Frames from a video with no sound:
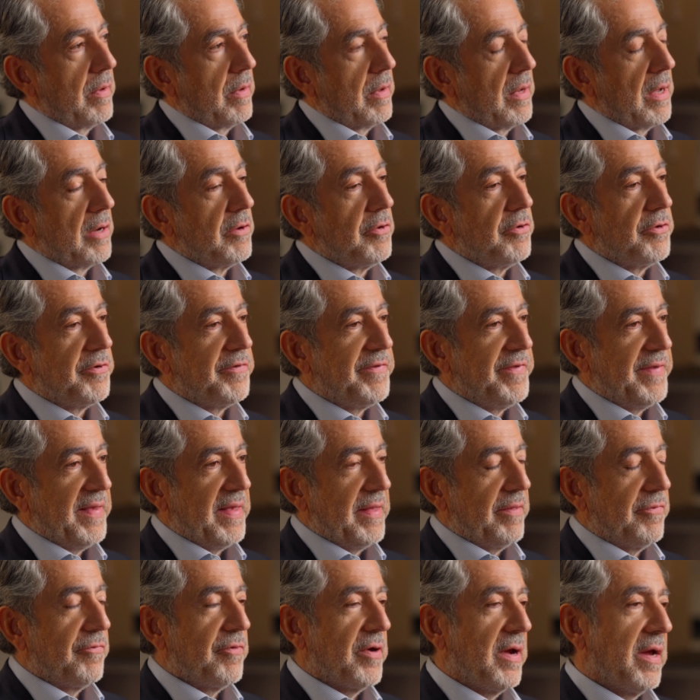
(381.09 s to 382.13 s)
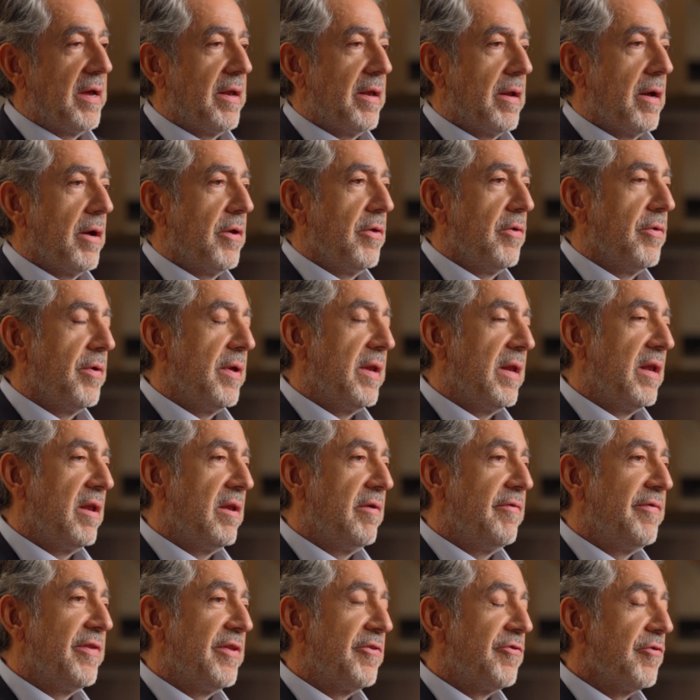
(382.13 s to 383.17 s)
on your seat, right? Are you an
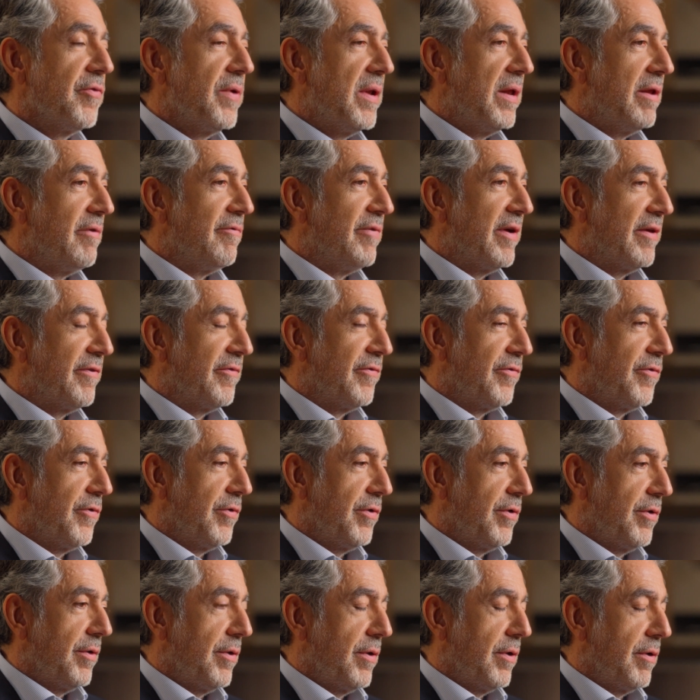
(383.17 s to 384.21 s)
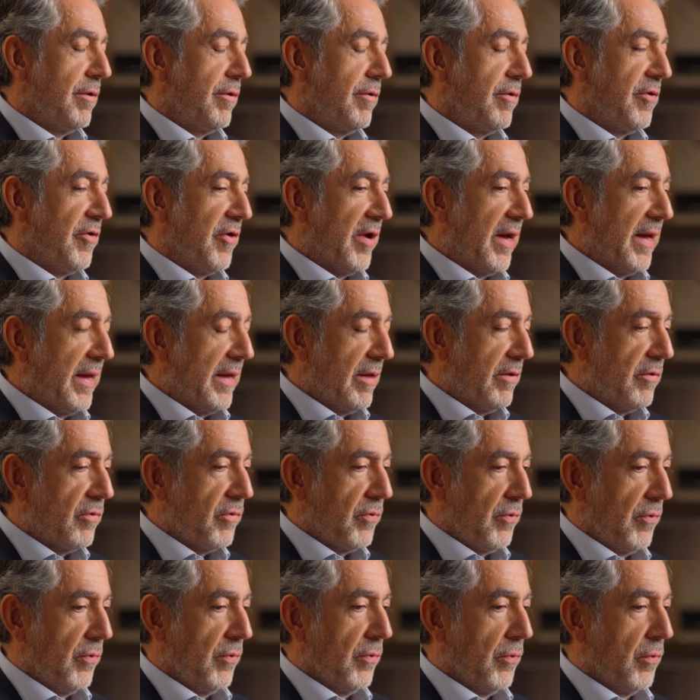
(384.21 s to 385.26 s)
individual investor trying
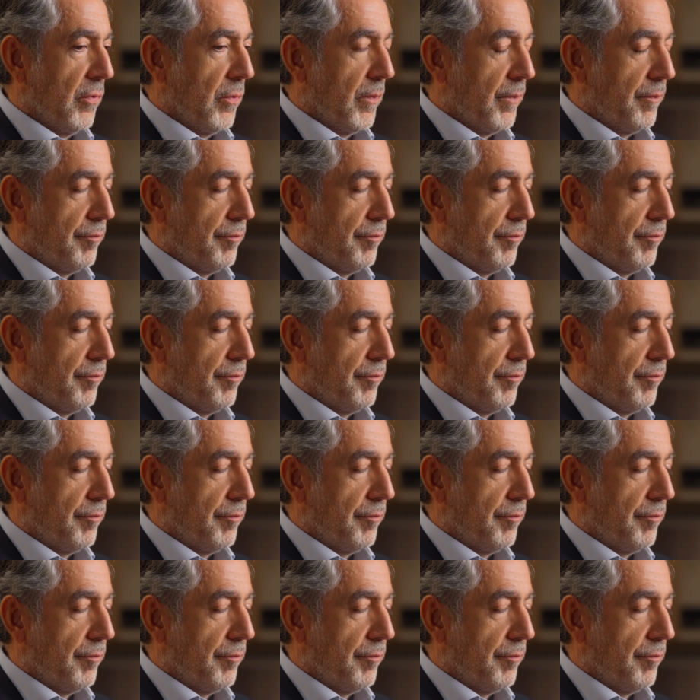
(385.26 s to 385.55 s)
to